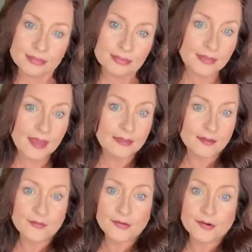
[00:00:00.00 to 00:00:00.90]

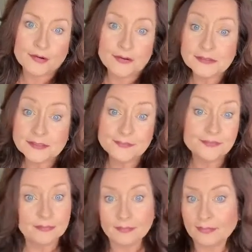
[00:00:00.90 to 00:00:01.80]
Hello, girls.
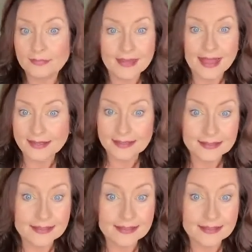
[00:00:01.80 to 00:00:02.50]
I didn't